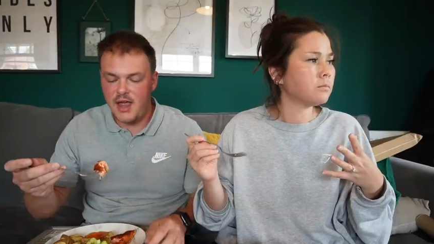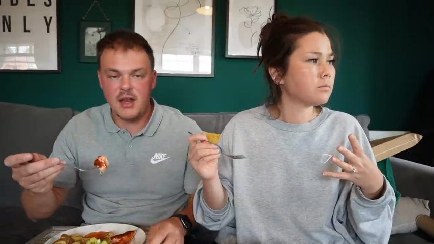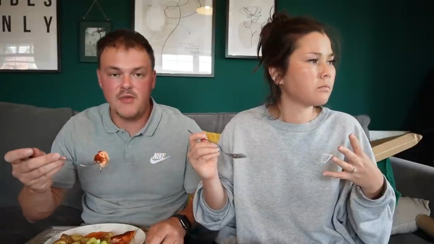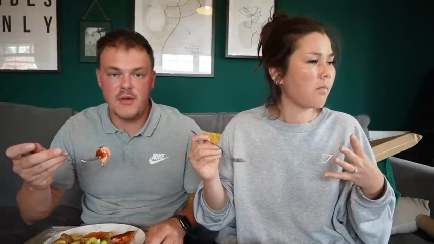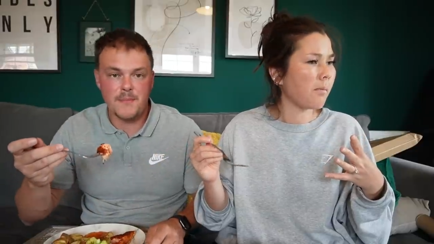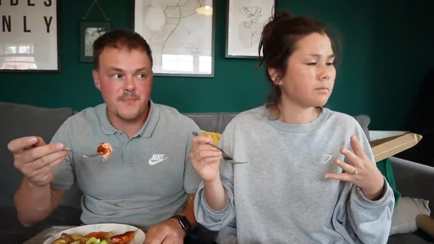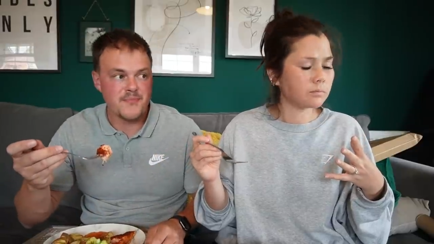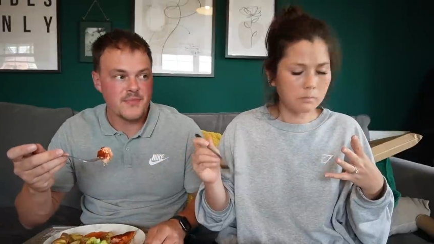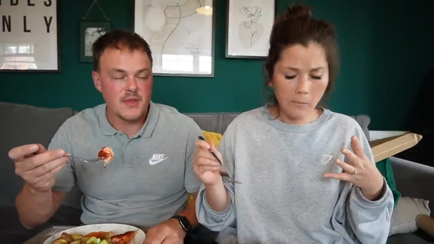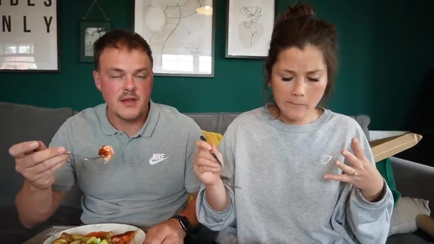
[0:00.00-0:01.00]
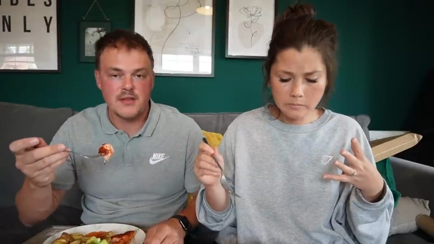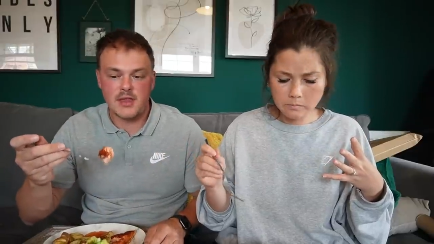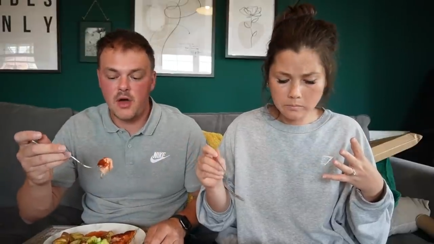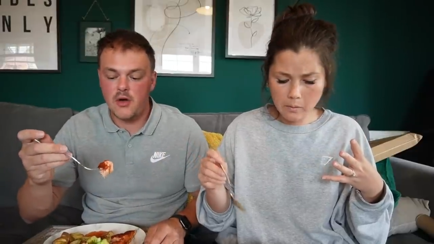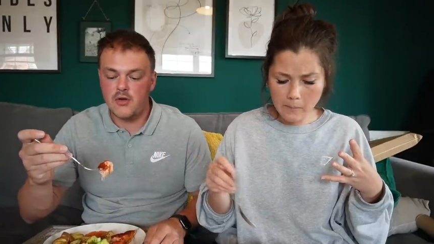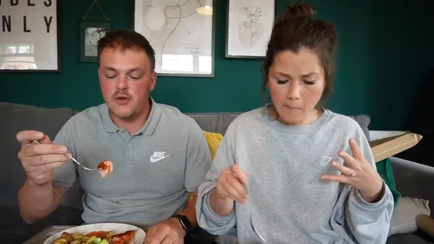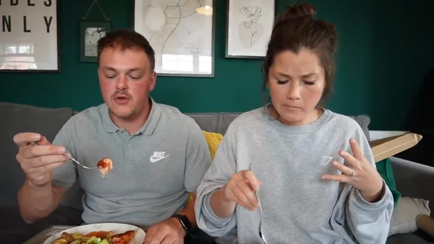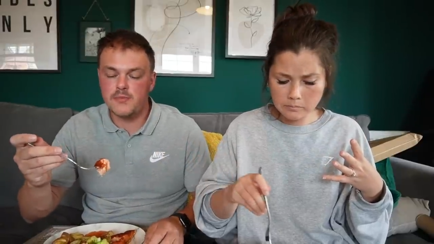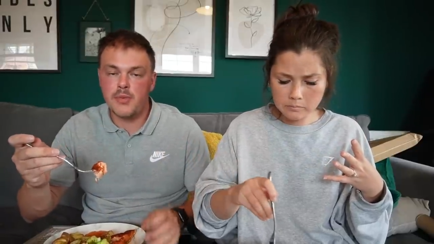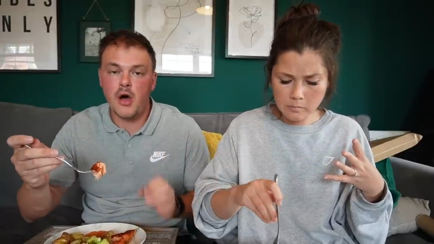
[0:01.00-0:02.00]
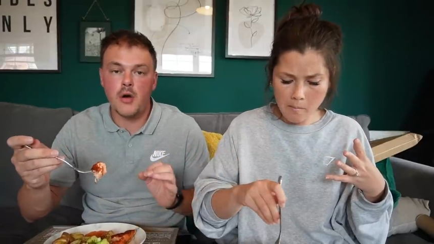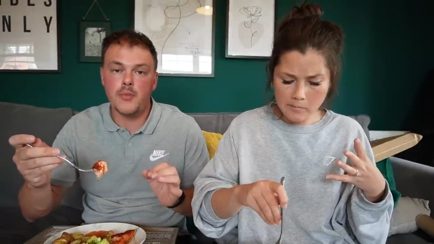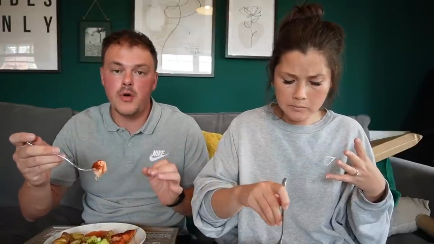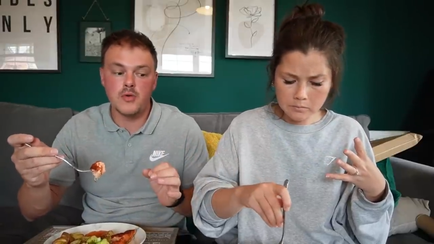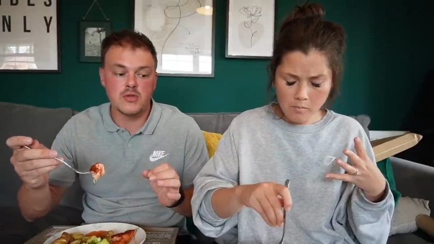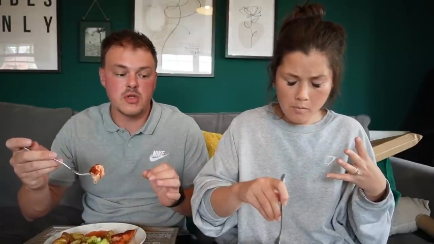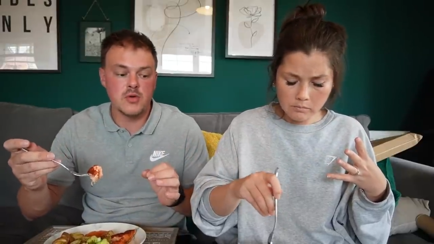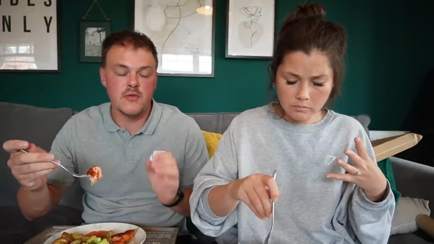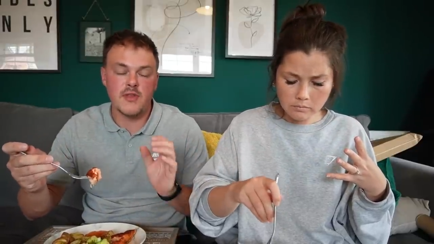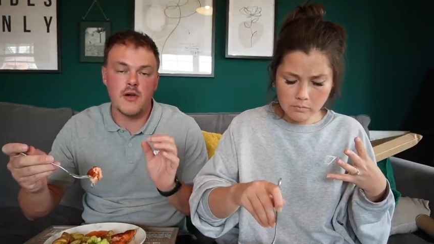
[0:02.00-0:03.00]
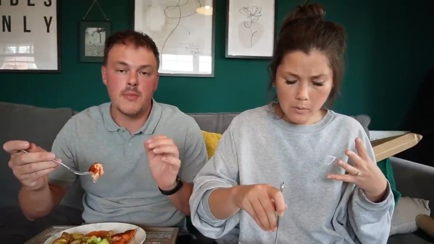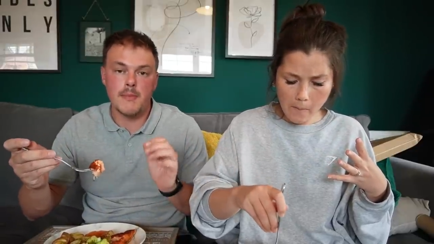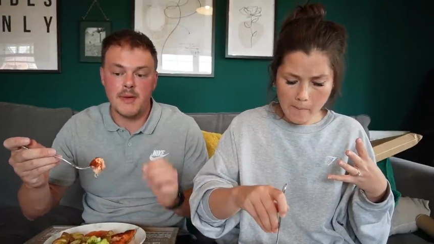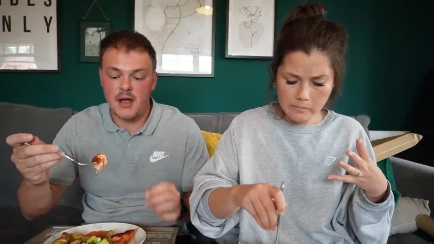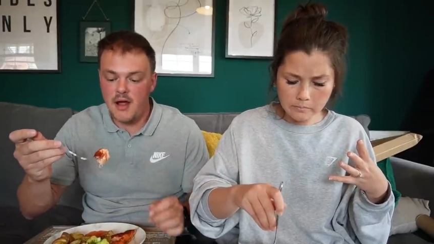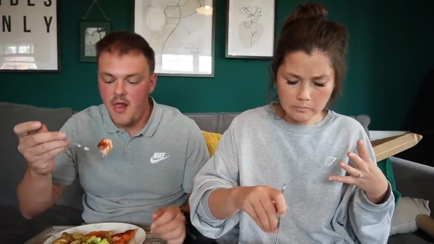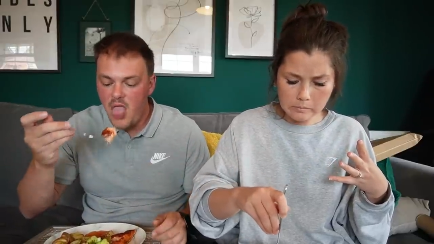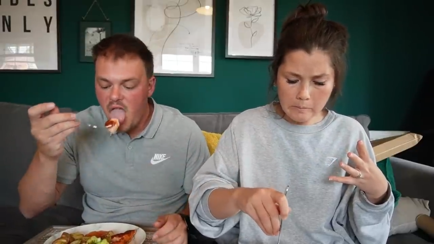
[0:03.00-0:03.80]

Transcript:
Speaker 1: anything. They are good part boiled too if they're a bit bigger.